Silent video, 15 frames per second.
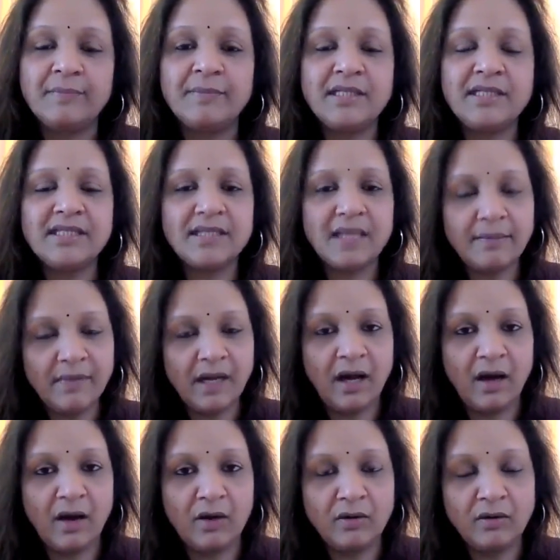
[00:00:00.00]
But
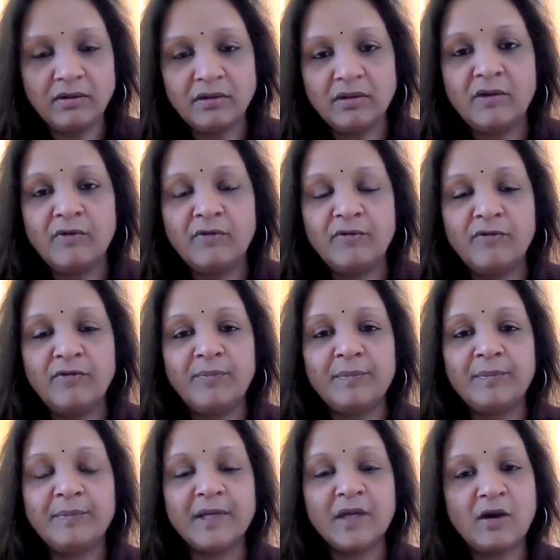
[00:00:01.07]
somehow,
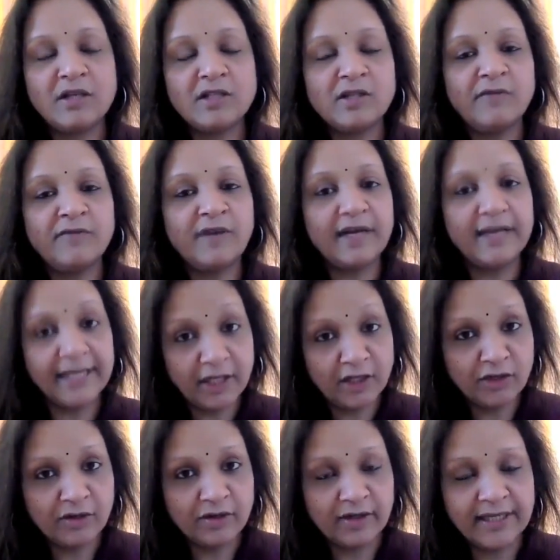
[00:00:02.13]
because of our
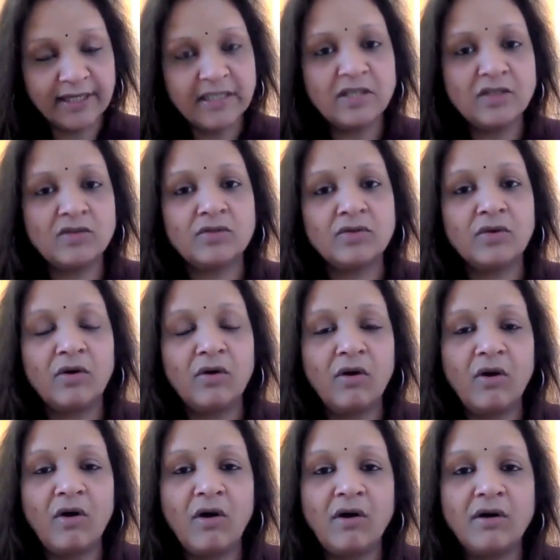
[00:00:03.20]
ignorance
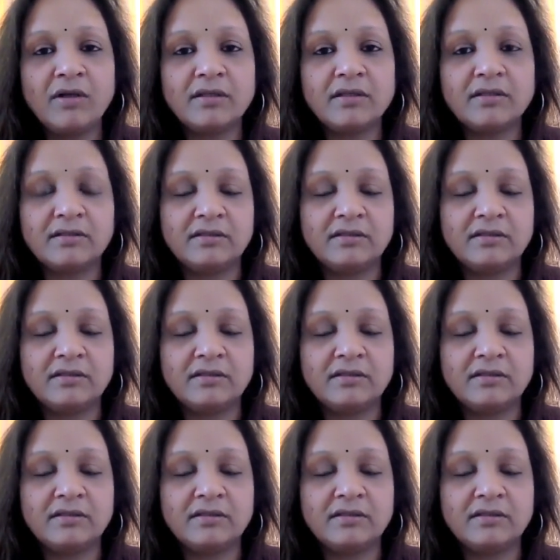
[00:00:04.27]
or